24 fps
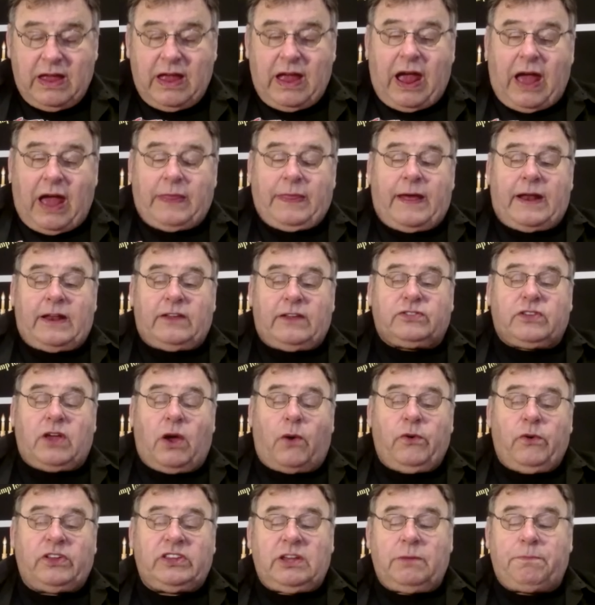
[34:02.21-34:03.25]
and that is
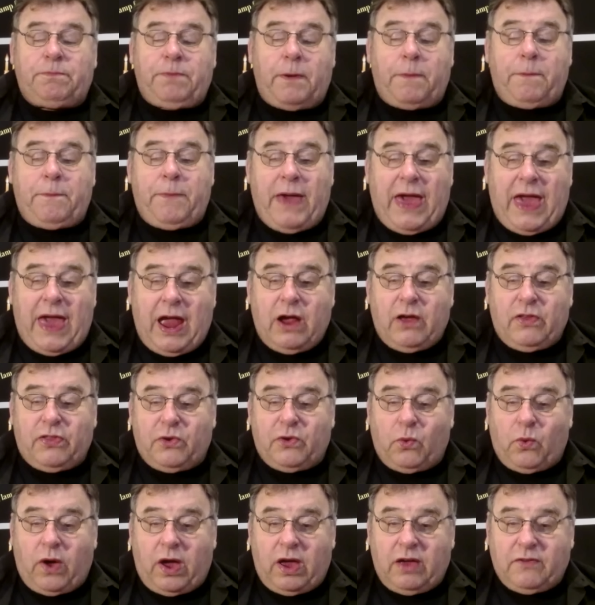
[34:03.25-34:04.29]
going to prepare the
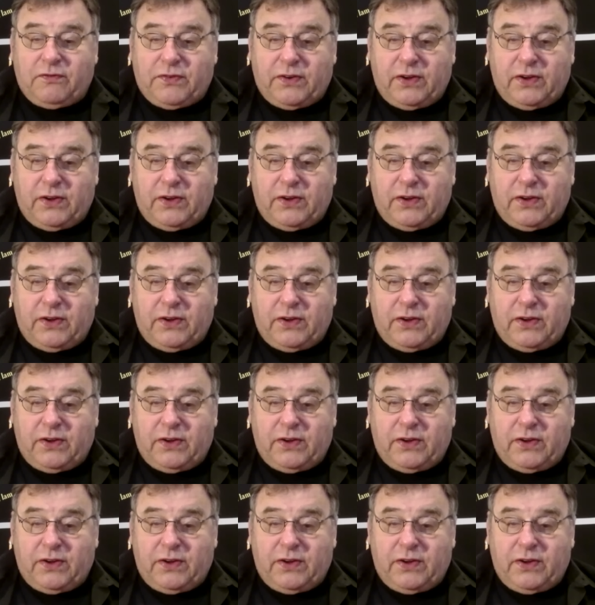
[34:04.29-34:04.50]
way for